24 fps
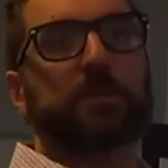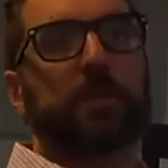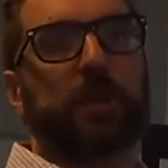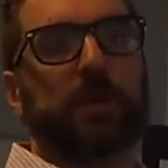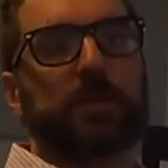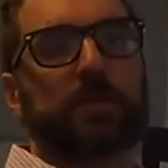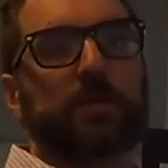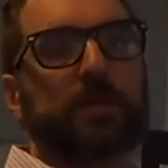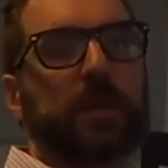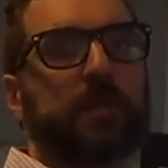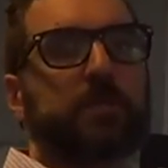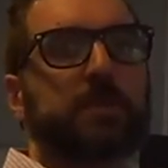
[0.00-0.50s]

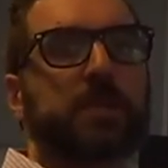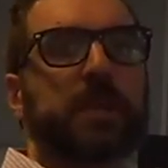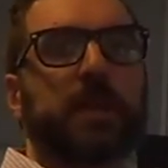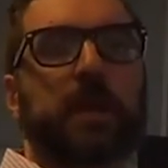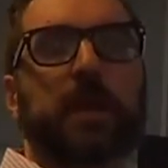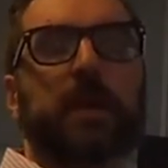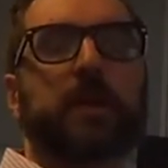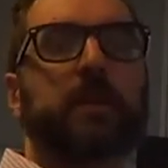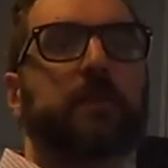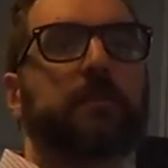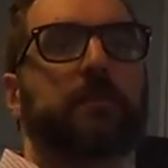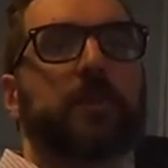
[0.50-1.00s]
small subset.
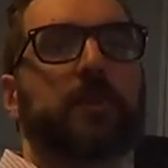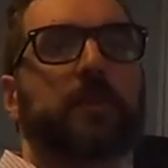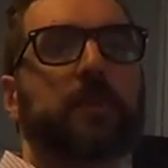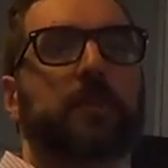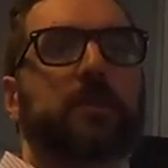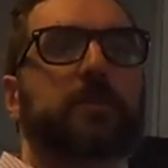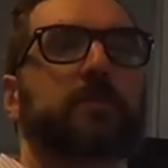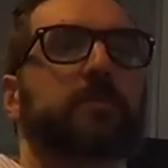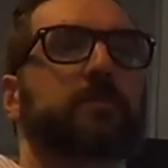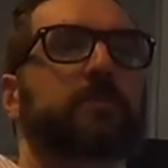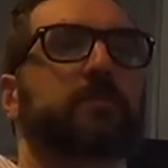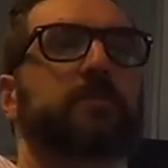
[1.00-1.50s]
I could
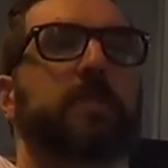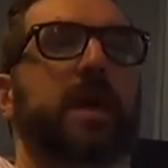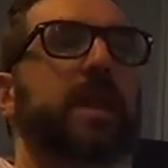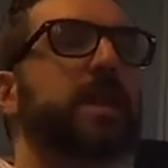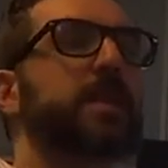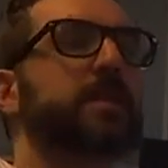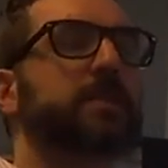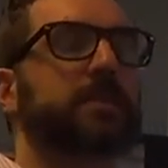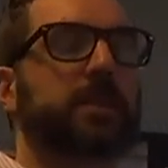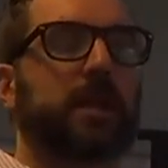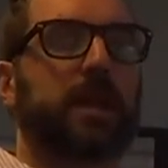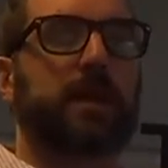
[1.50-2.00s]
fill
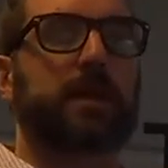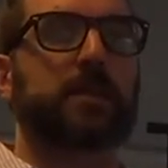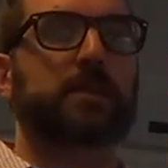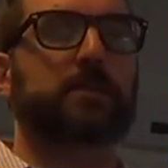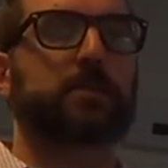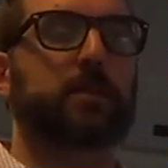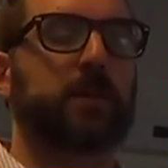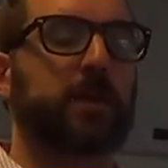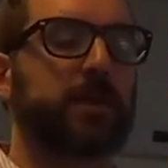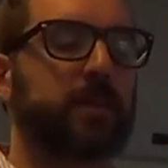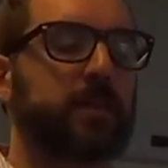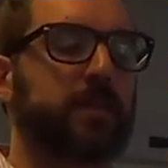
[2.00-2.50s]
many
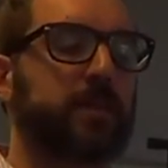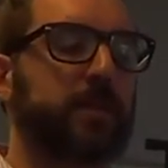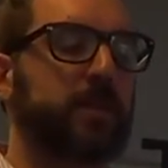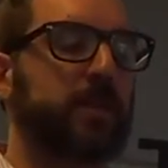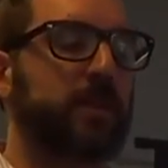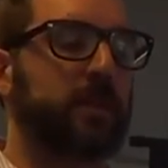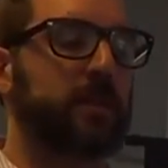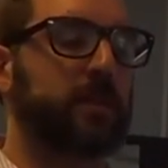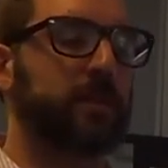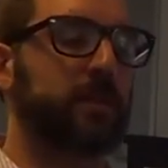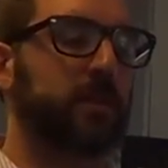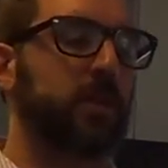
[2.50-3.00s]
slides with the
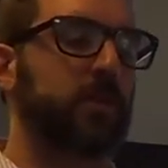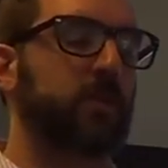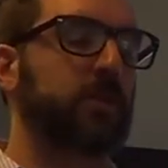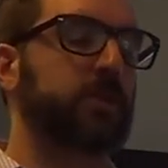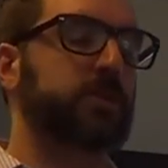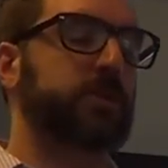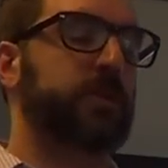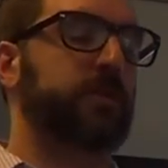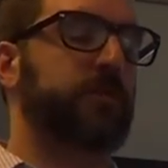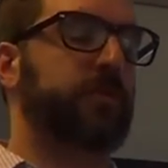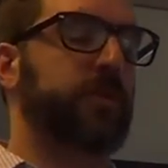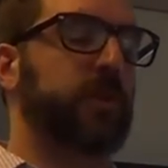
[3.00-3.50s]

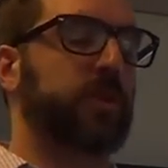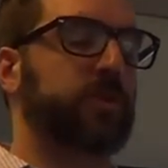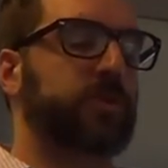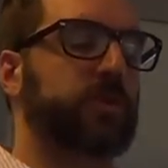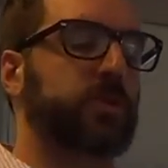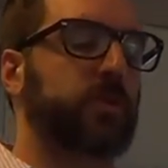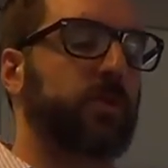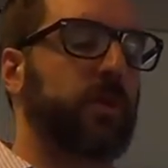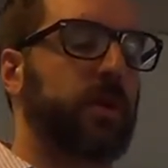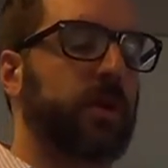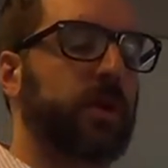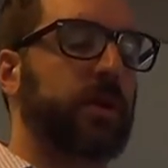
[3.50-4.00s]
logos of folks
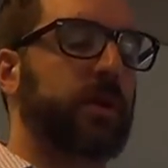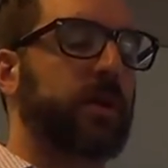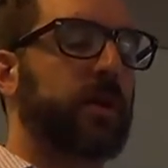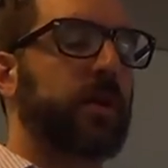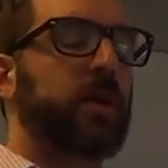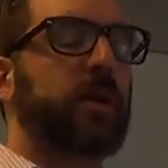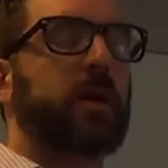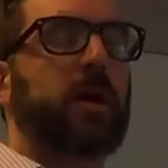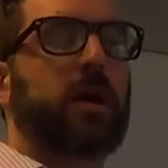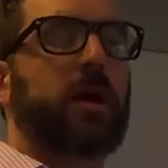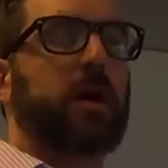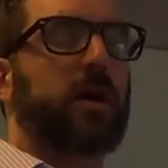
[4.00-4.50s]
who are
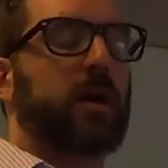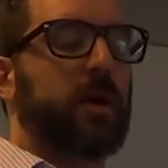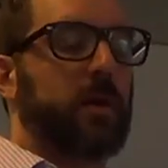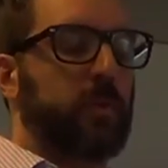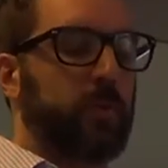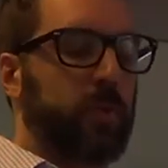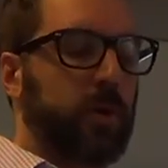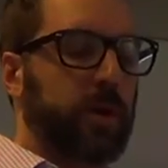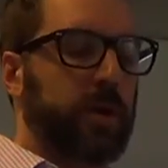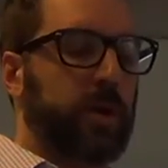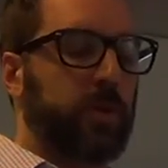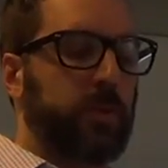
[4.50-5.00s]
uh,
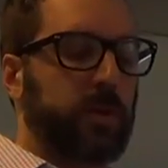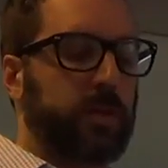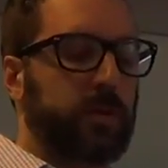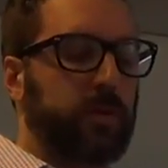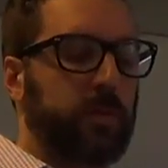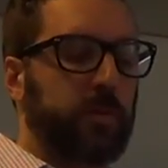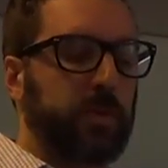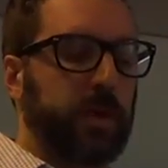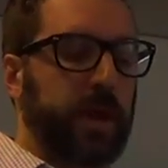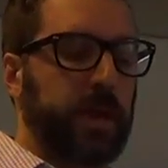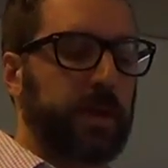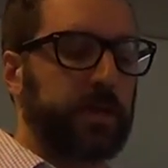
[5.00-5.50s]
working with
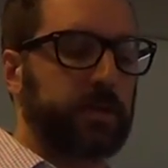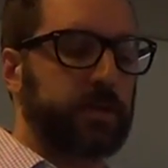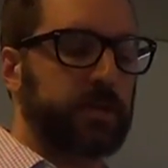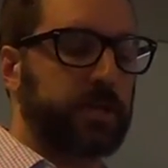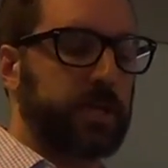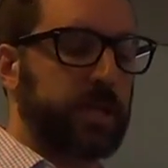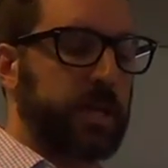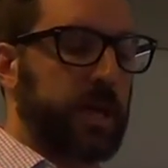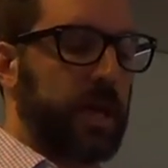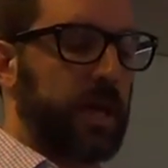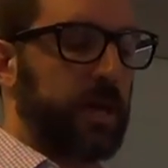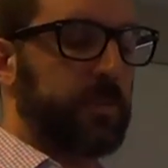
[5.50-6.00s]
Kubernetes
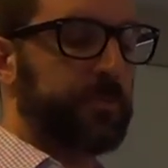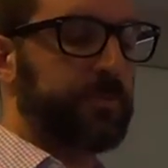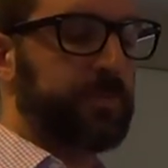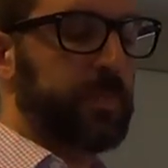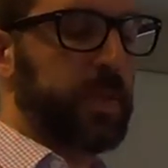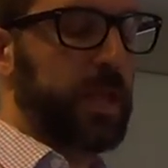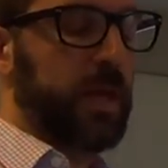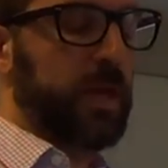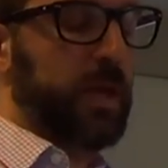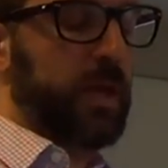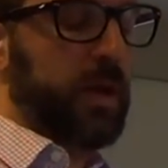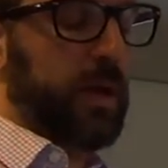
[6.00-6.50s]
today.
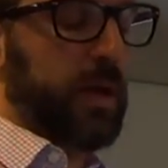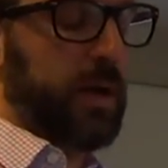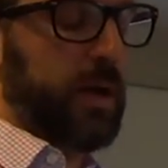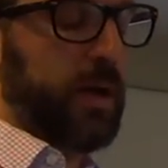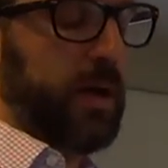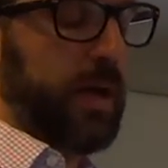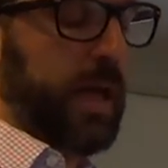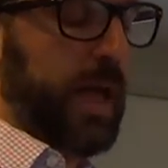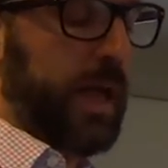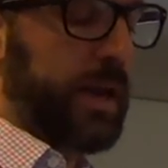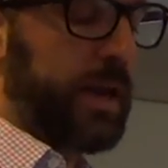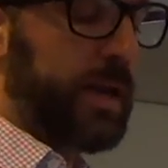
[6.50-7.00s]

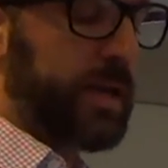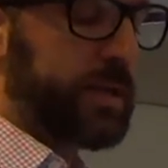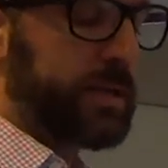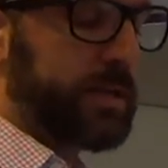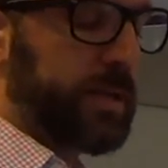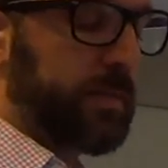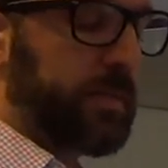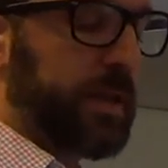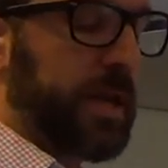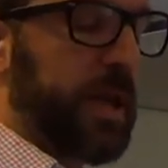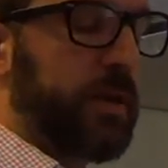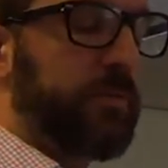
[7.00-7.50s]
Uh, and it is
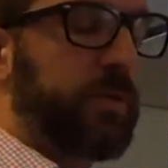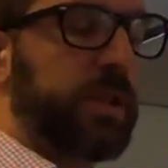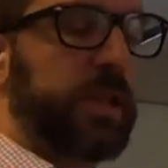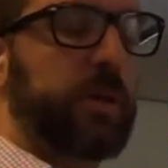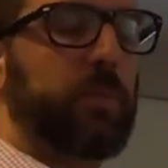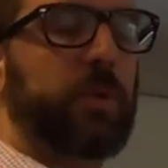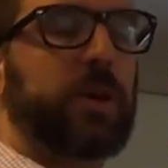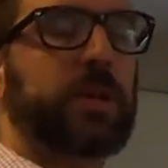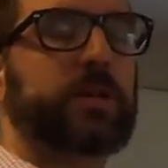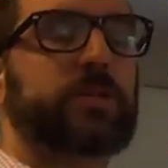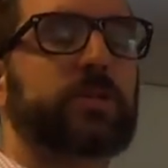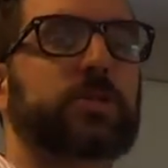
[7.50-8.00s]
something I really
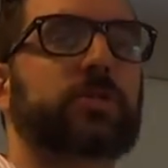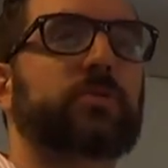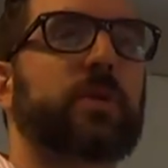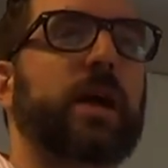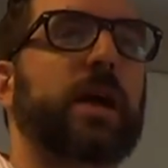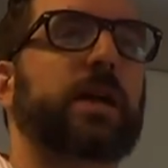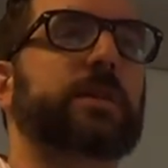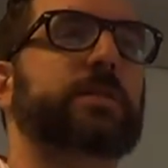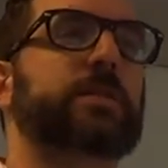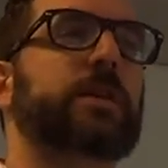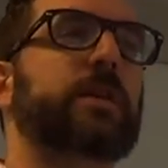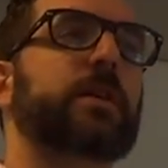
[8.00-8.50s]
want to
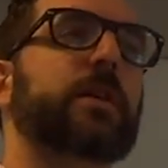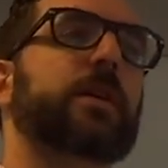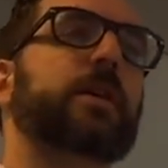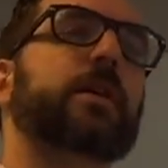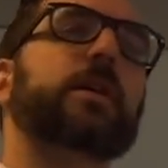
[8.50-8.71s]
stress.